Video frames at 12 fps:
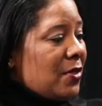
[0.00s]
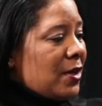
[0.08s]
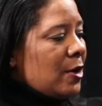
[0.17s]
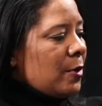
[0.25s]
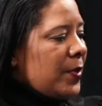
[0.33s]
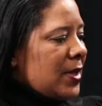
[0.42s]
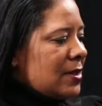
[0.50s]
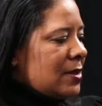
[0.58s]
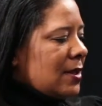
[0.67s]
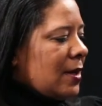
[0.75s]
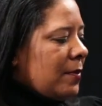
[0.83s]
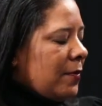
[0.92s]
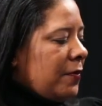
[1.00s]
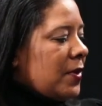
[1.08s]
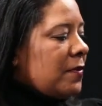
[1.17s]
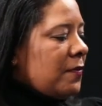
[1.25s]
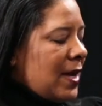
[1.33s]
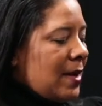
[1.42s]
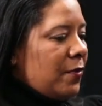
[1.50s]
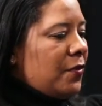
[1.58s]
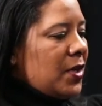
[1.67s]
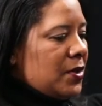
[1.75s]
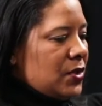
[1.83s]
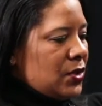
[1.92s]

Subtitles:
therapist, Fit Fab Fear.